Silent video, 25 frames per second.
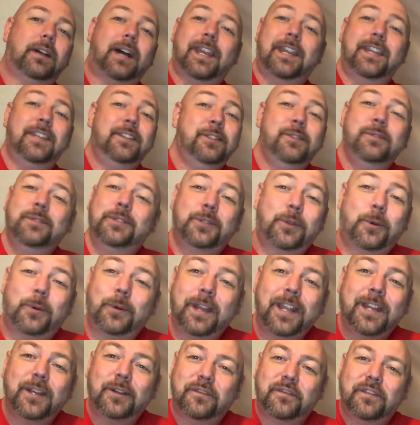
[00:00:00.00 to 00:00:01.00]
I didn't do the
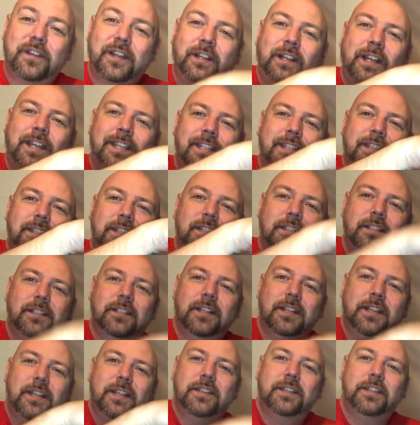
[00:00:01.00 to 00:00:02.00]
tornado finger. I did the
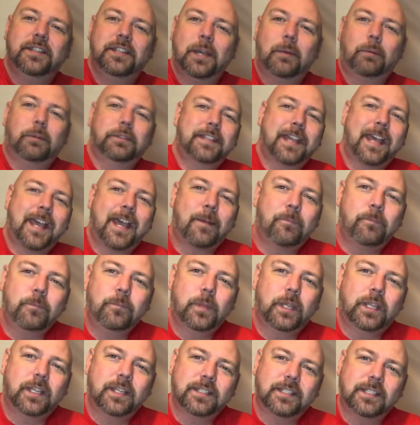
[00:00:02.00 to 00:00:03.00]
double tap
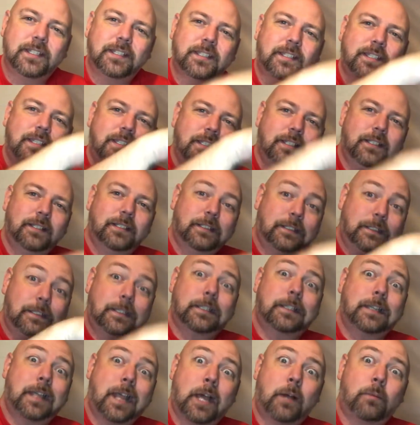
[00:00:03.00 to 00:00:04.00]
because it's
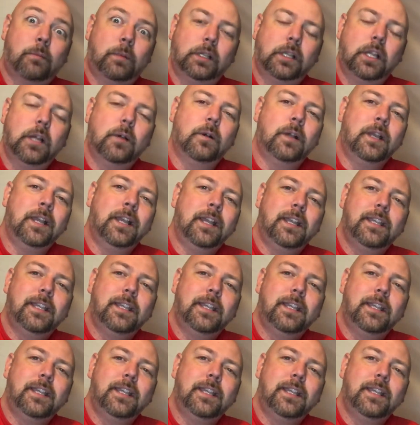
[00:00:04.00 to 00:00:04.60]
down below.